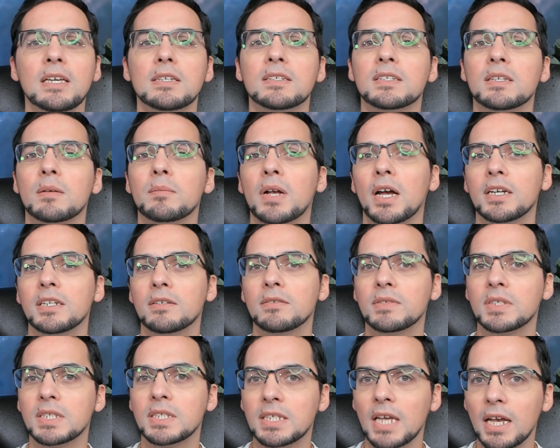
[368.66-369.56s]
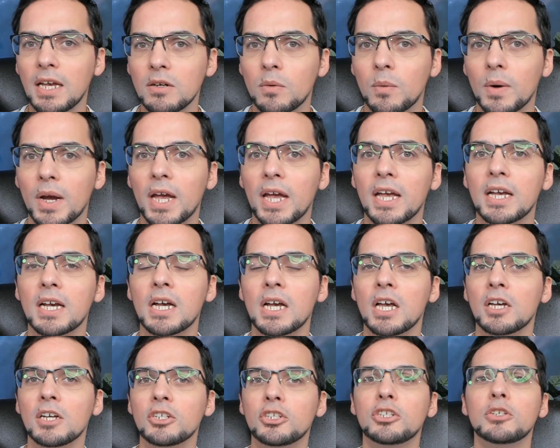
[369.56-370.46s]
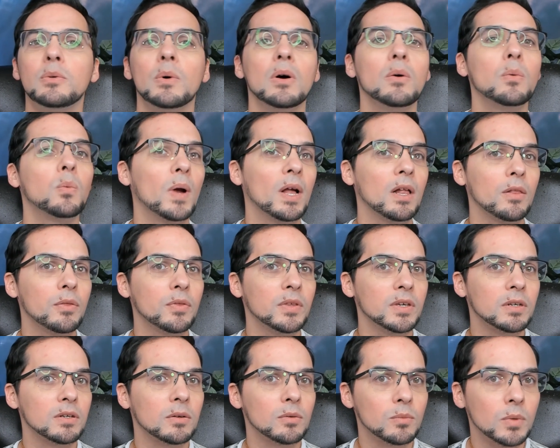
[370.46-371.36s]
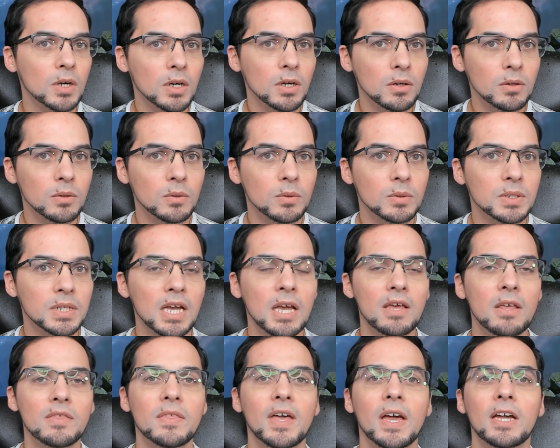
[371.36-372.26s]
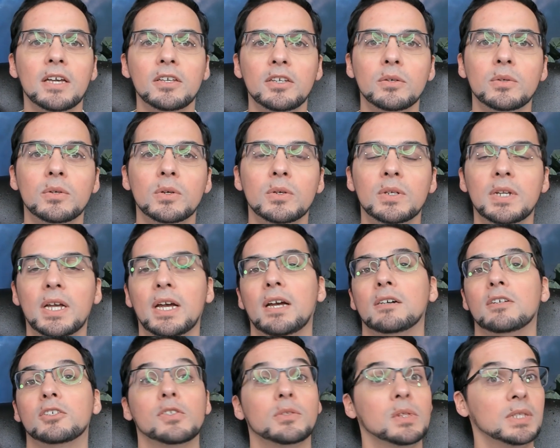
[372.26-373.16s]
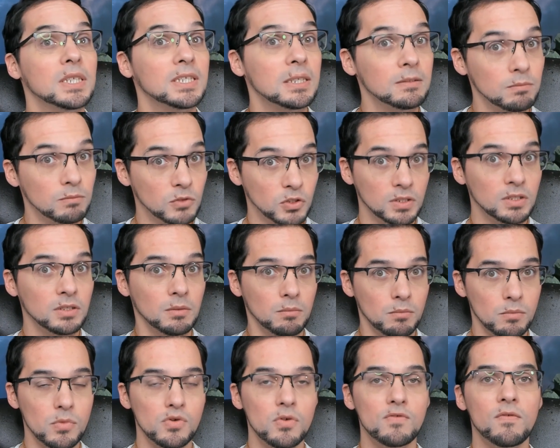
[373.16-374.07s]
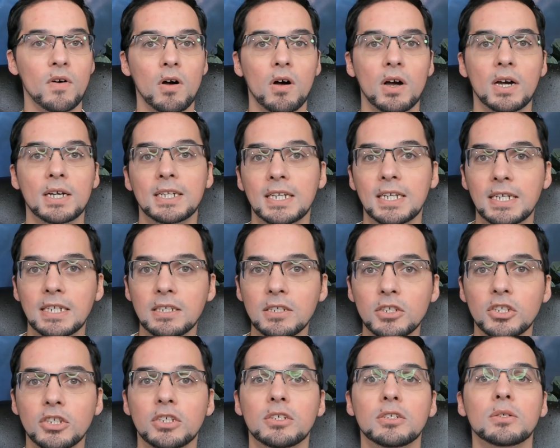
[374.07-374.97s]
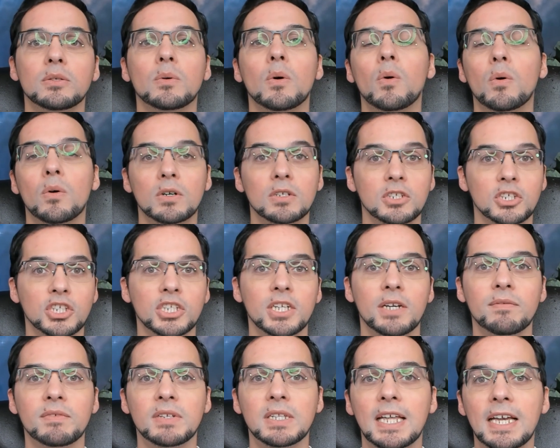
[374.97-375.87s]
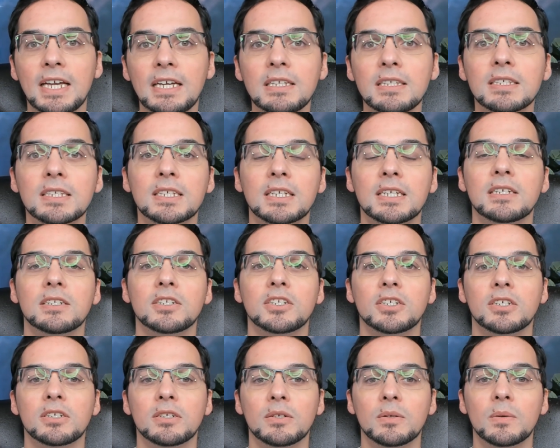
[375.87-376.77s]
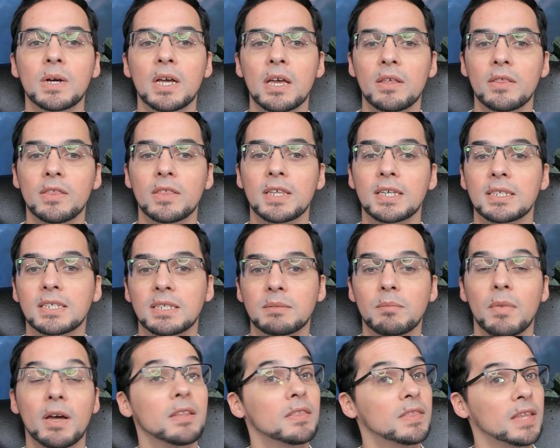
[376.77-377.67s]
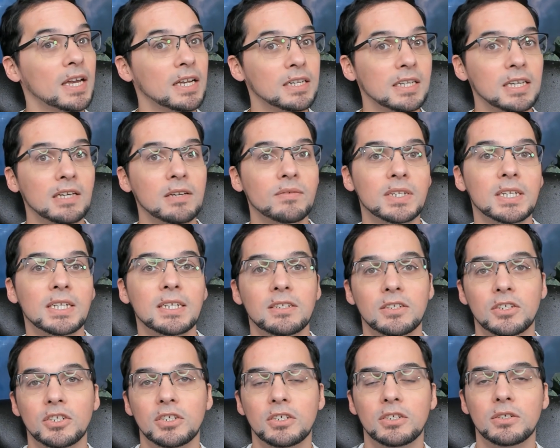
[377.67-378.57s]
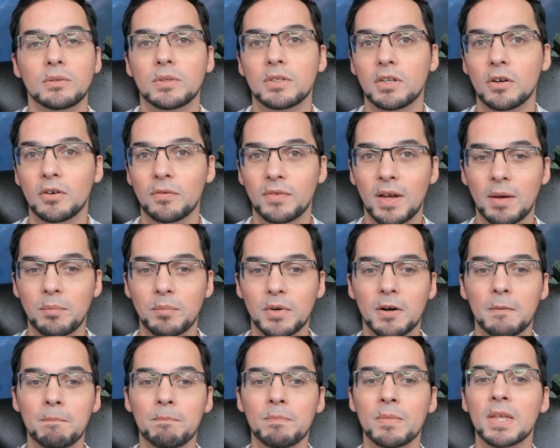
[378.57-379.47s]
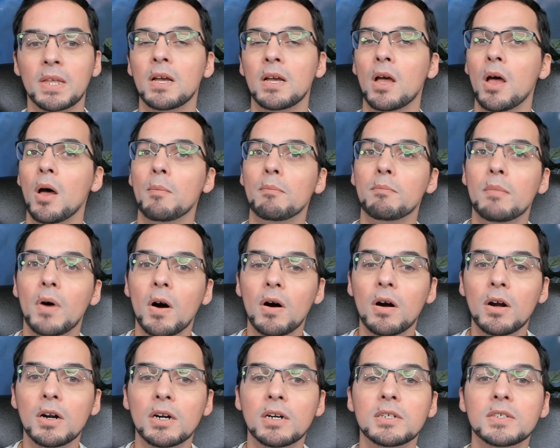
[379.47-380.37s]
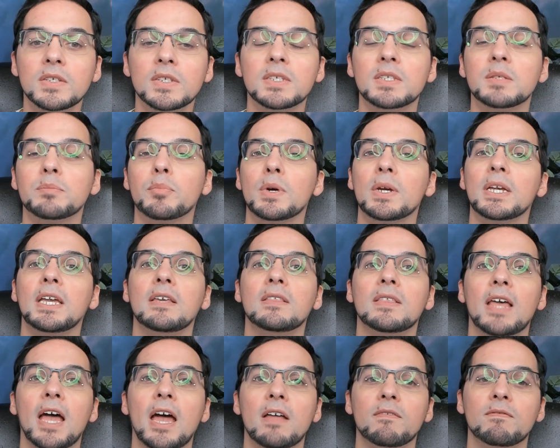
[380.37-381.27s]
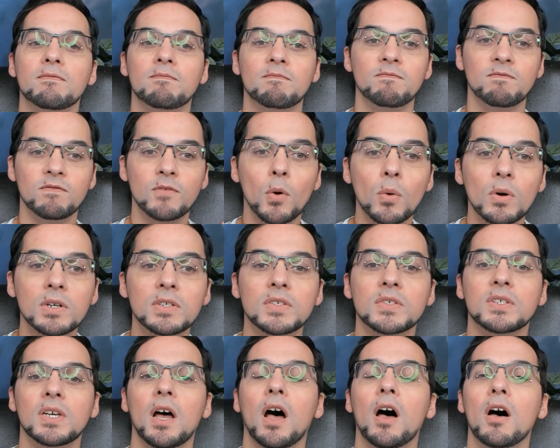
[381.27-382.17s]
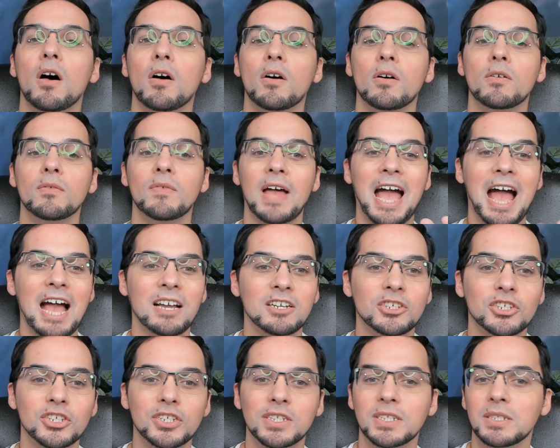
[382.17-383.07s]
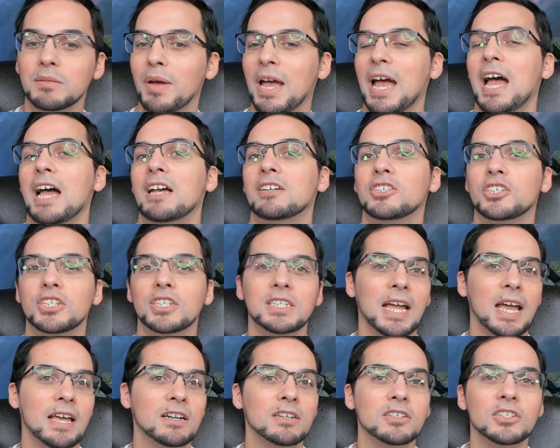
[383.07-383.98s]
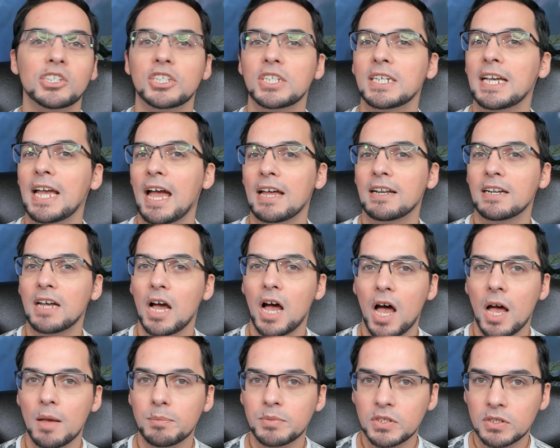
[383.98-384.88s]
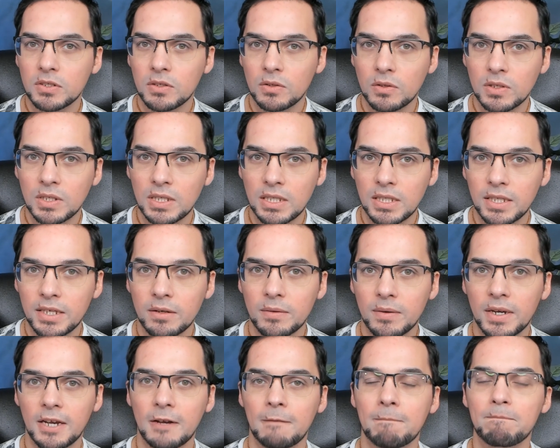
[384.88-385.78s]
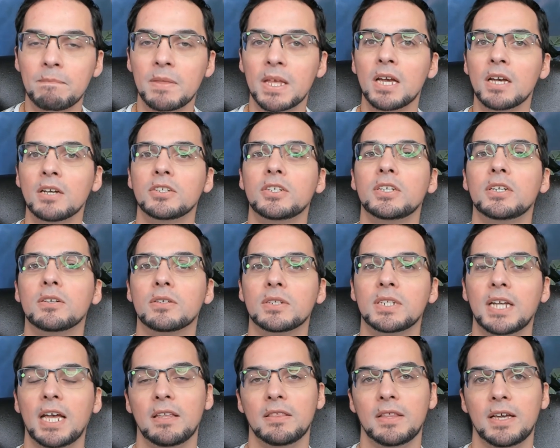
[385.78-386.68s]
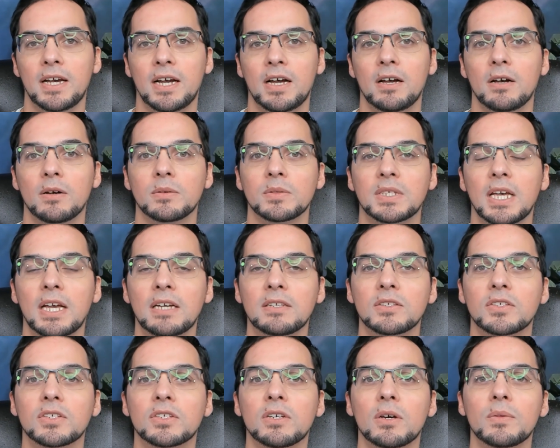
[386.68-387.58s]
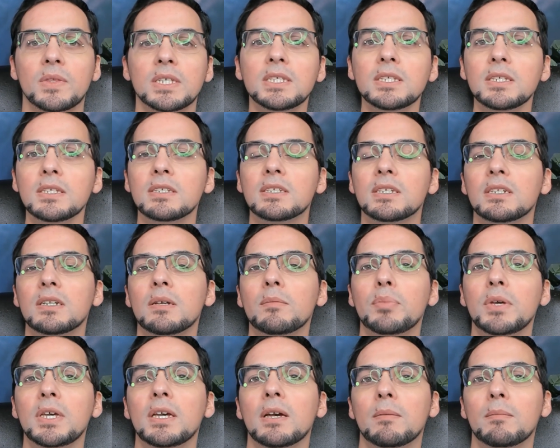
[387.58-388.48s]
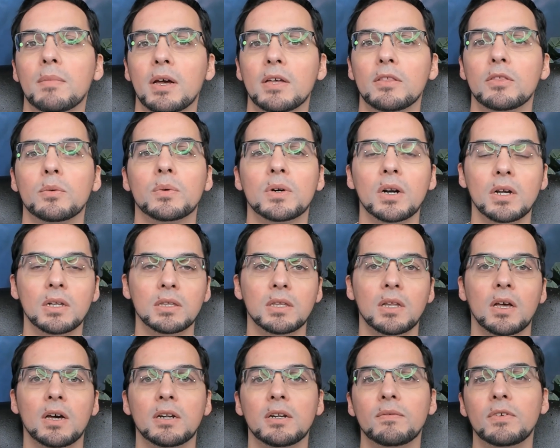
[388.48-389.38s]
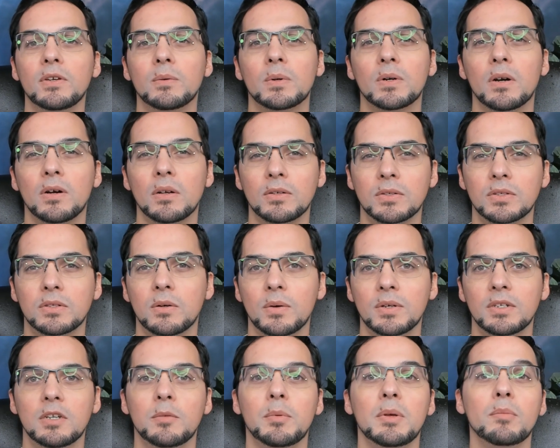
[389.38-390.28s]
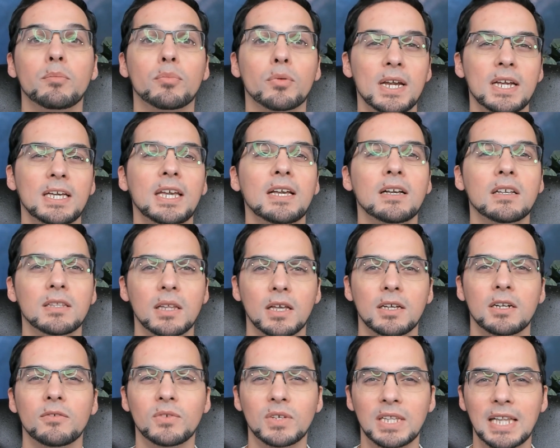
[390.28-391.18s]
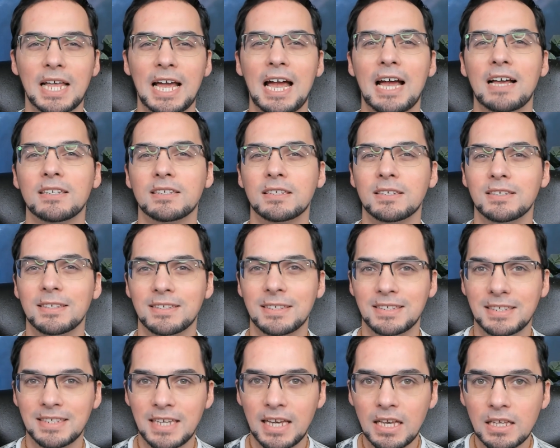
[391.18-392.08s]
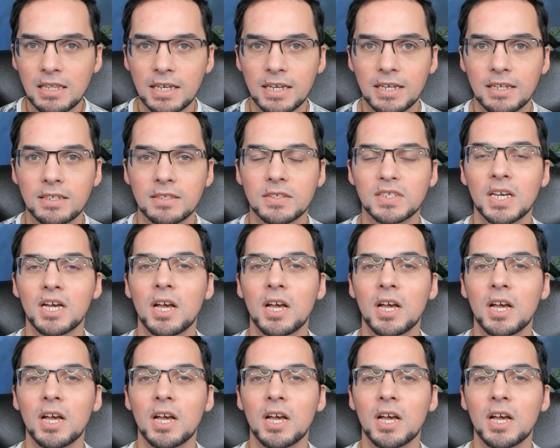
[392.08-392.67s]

some kind of segue to a wealthier road that you could actually just move on into or shift lanes into this month and even into November. Mars is bringing that force of action, passion, energy, and obstacle clearing to your 10th house. And so this is going to be a month where a lot of you are also going to be breaking a lot of glass ceilings